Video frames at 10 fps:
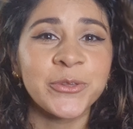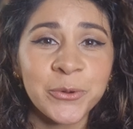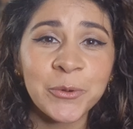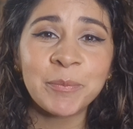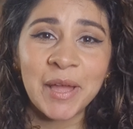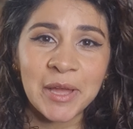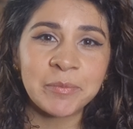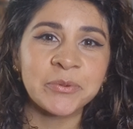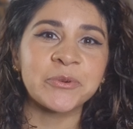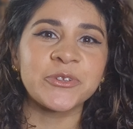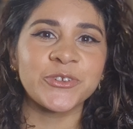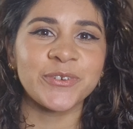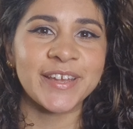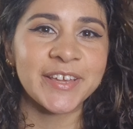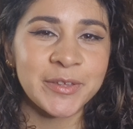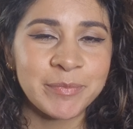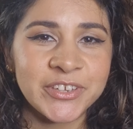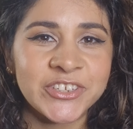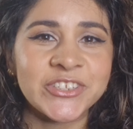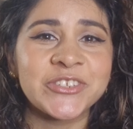your pet portrait
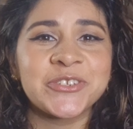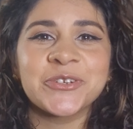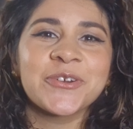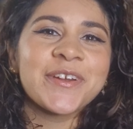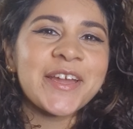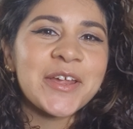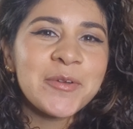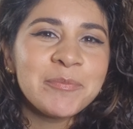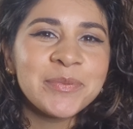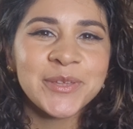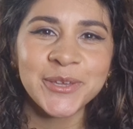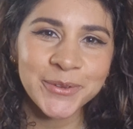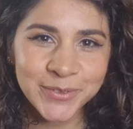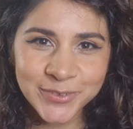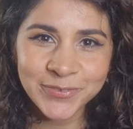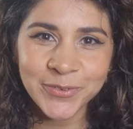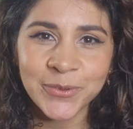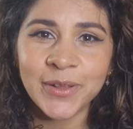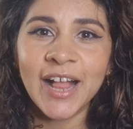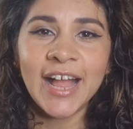commissions to create a beautiful